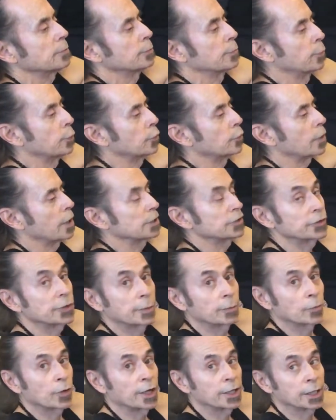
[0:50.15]
and press
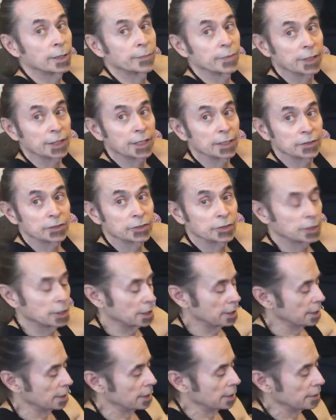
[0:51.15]
them right up against
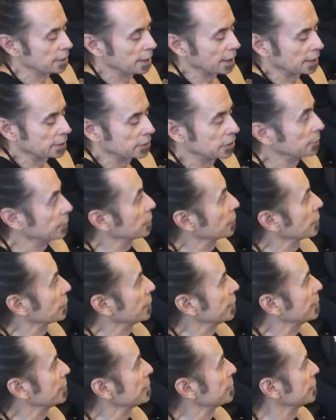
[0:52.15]
the occipital
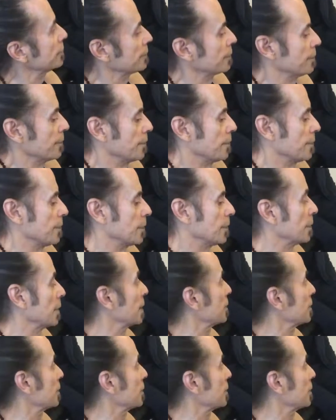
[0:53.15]
ridge. So